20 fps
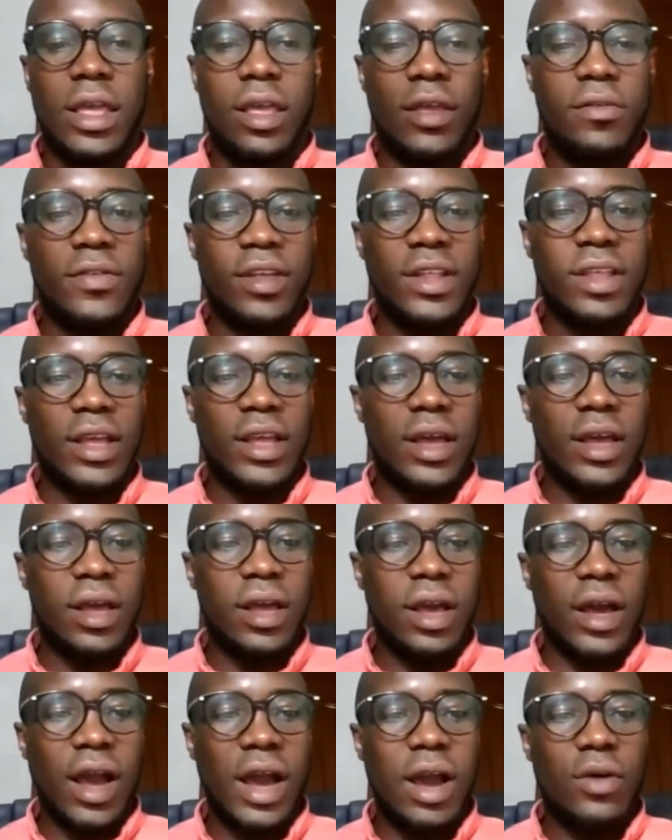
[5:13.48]

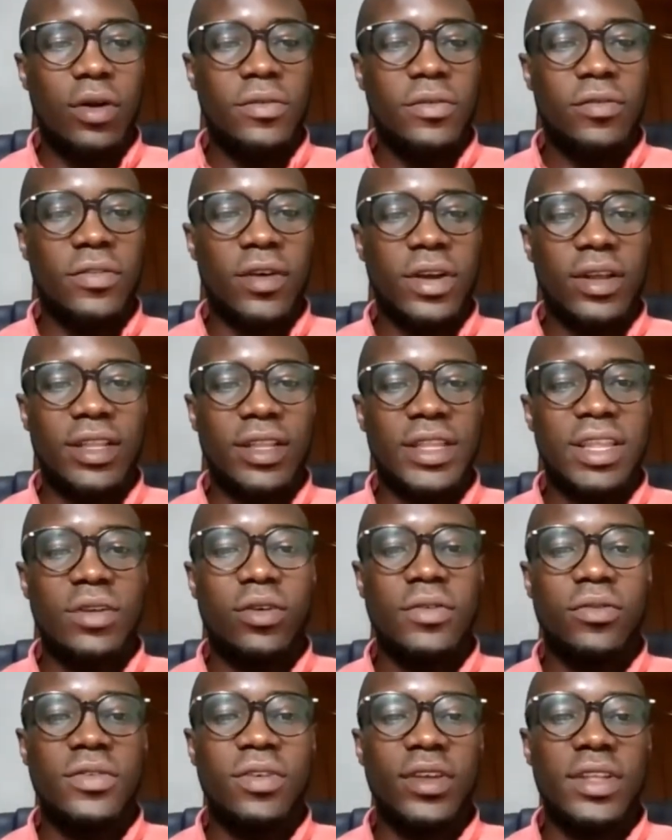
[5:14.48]
However, the
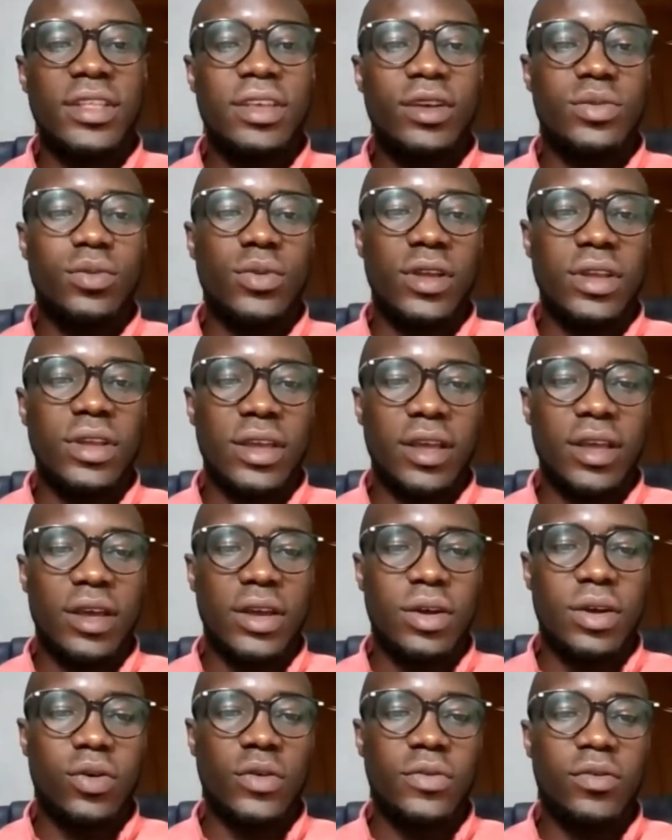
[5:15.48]

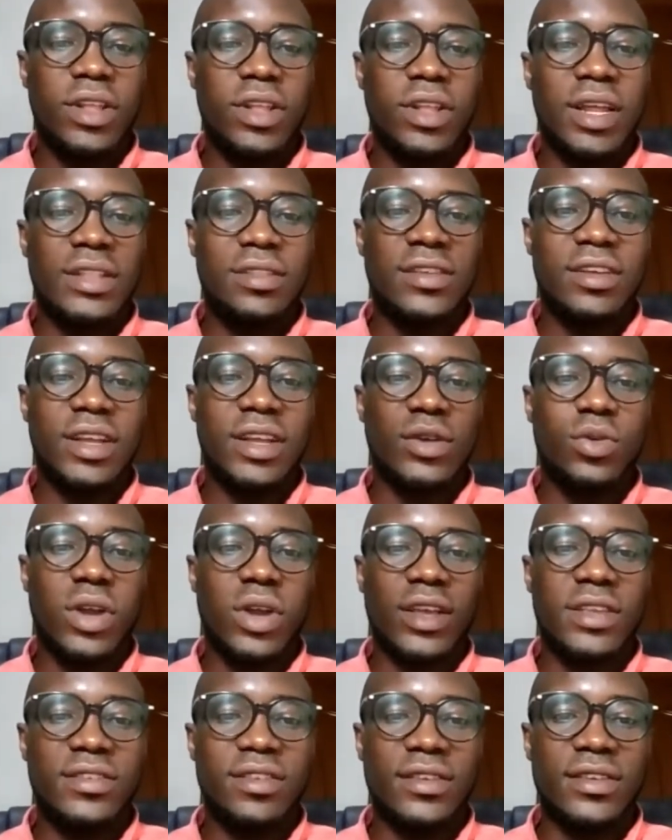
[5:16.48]
COVID-19
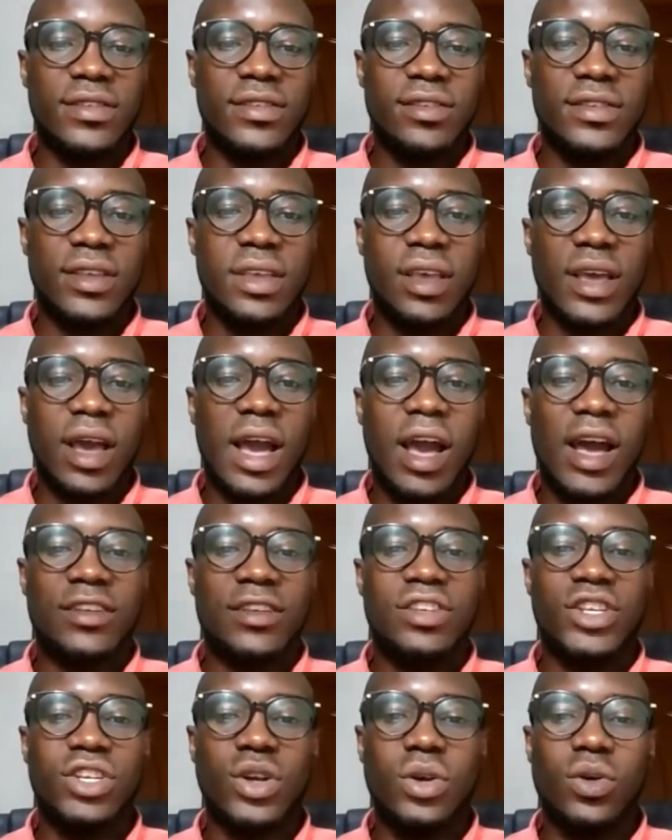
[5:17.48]
crisis
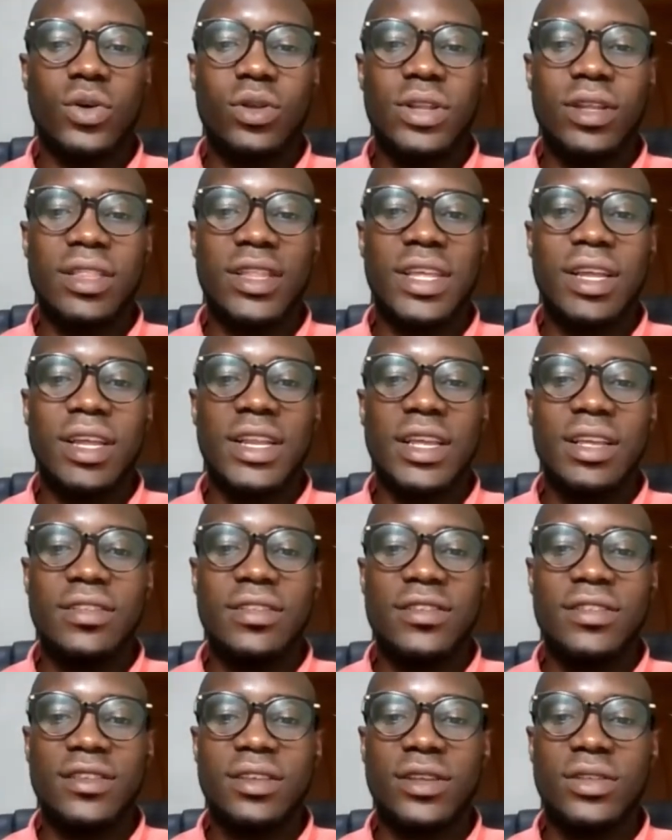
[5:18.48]
has shown the
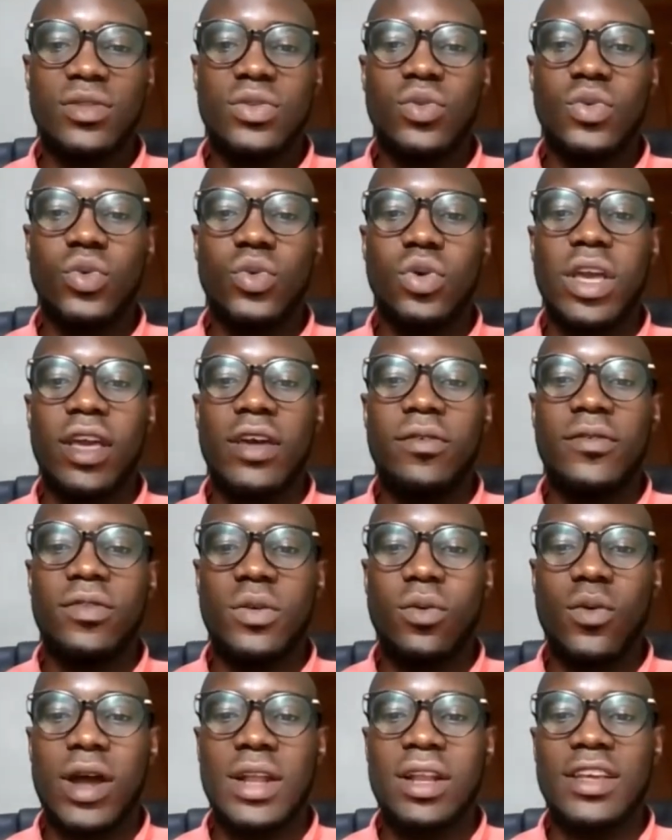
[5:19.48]
needs to
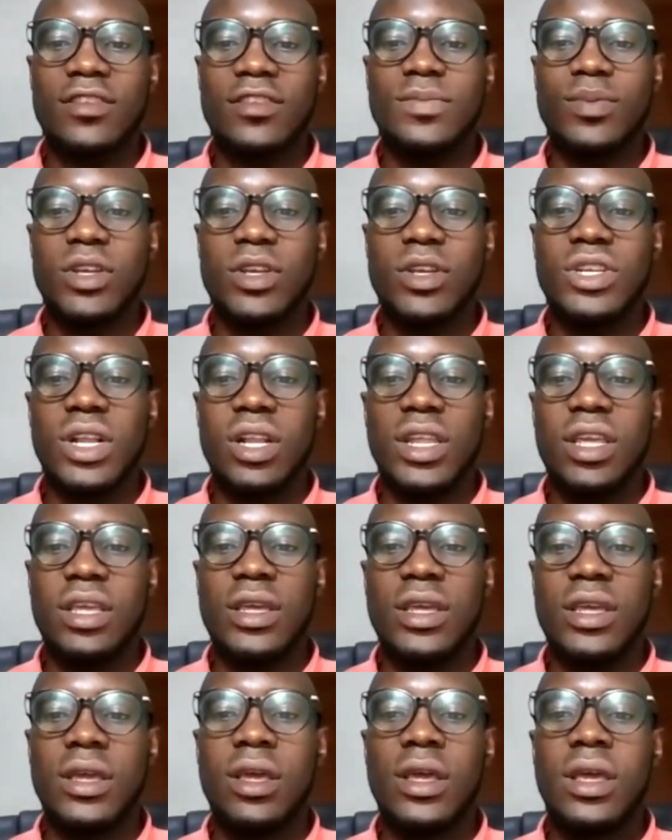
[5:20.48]
everyone,
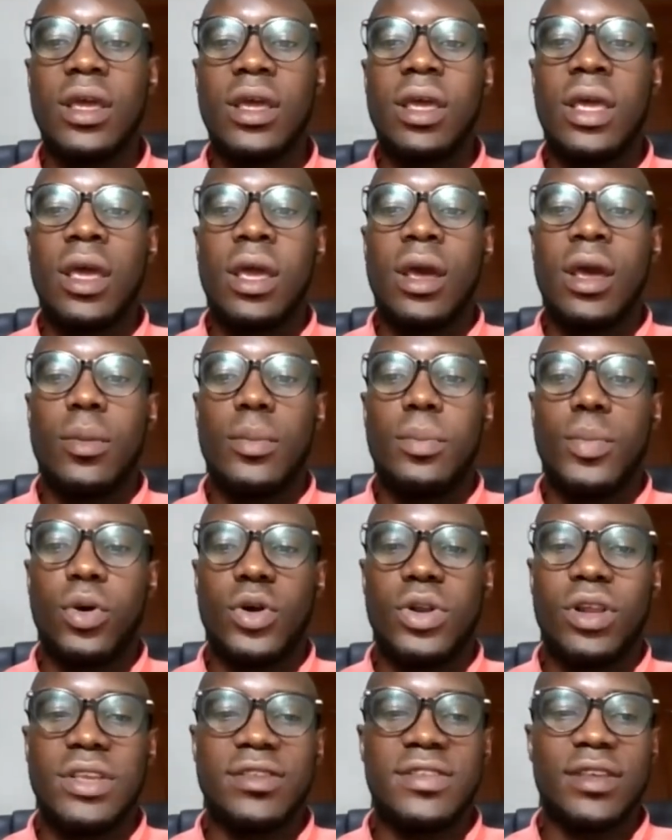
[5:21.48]
especially
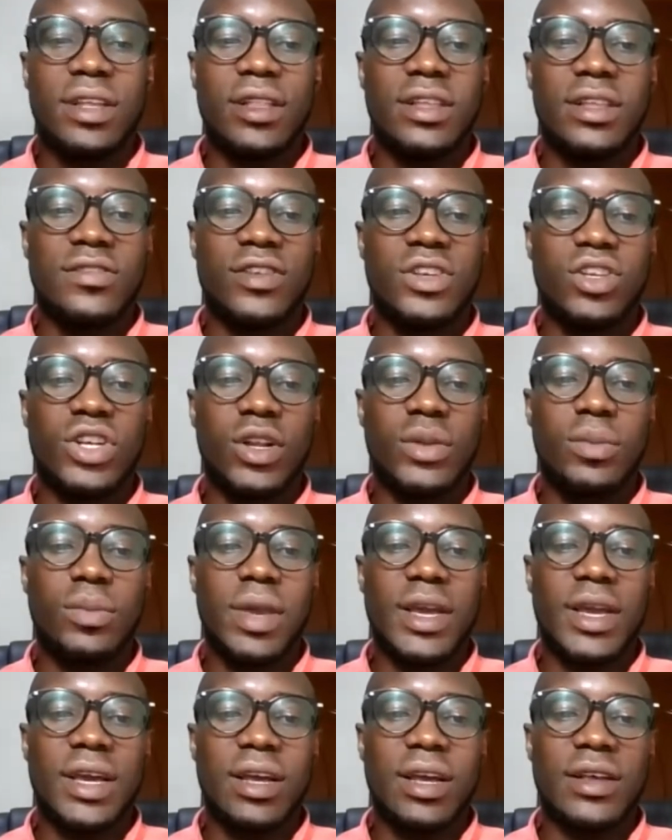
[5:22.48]
policy and decision
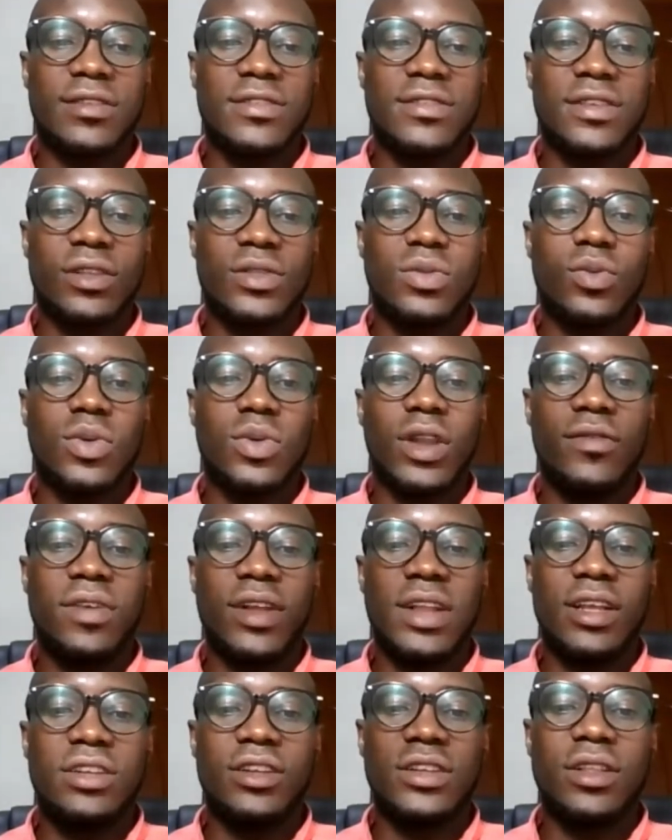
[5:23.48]
makers, to
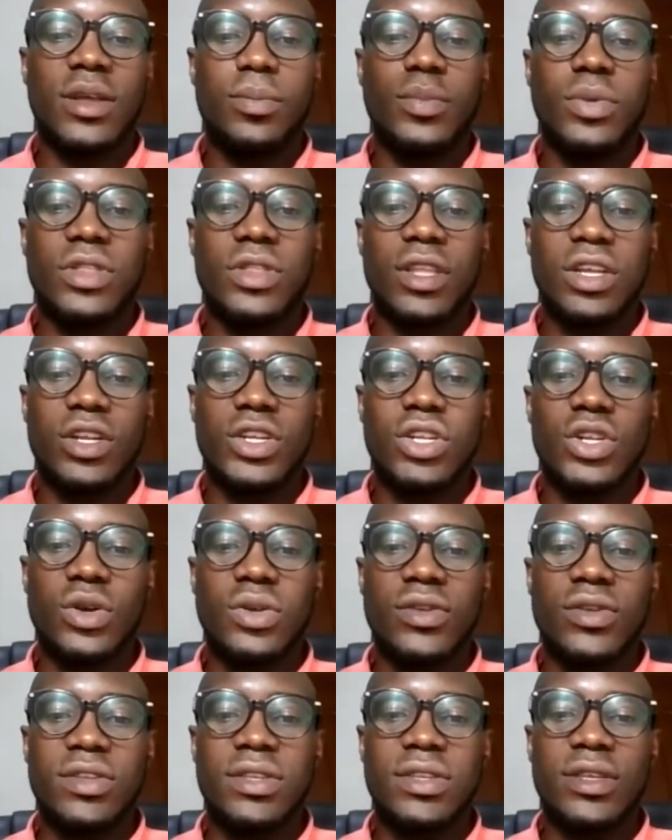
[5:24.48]
leverage the
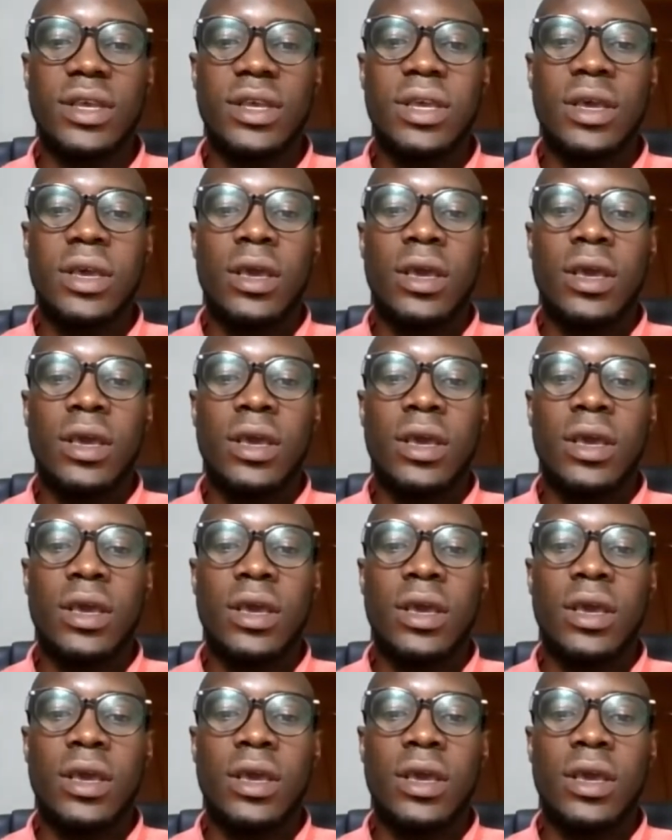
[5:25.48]
potentials